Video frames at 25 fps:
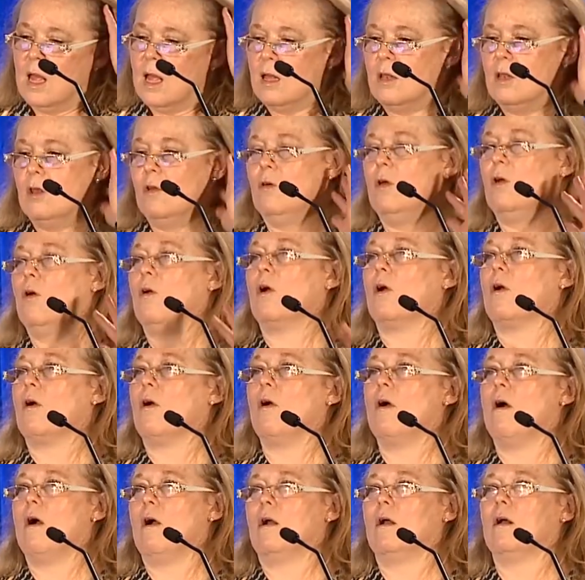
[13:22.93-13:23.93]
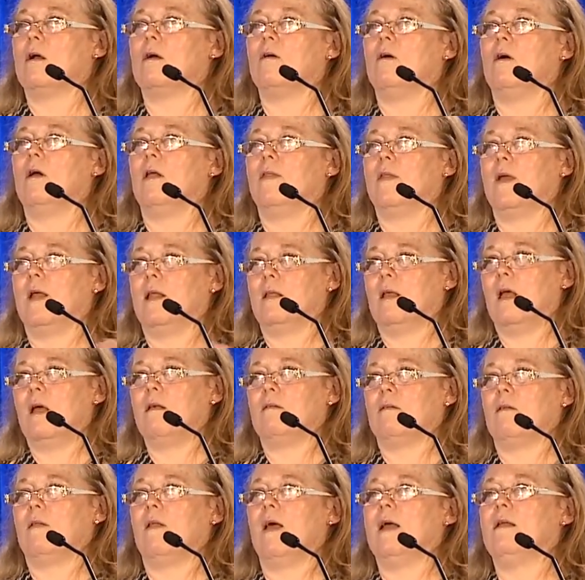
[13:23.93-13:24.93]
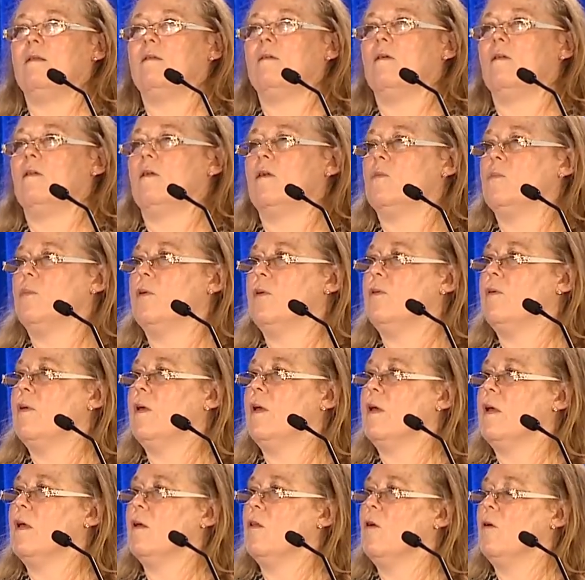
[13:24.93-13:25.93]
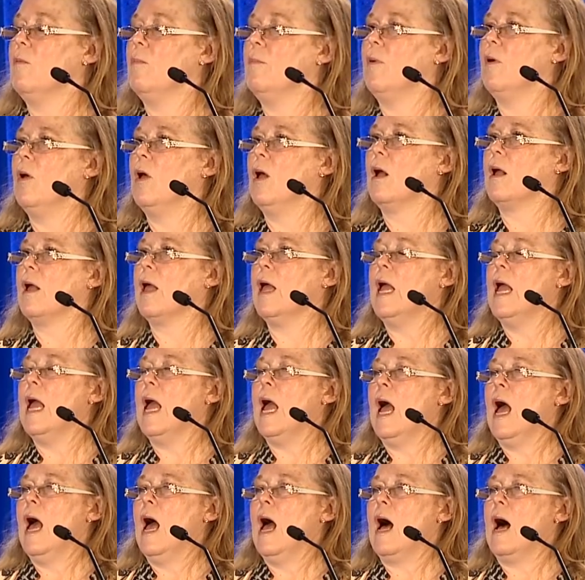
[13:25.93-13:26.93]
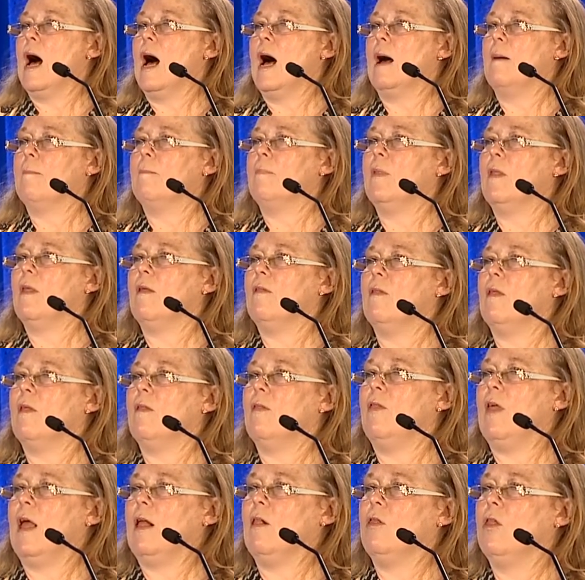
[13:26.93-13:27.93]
New Yorker article and then has led to this particular book, they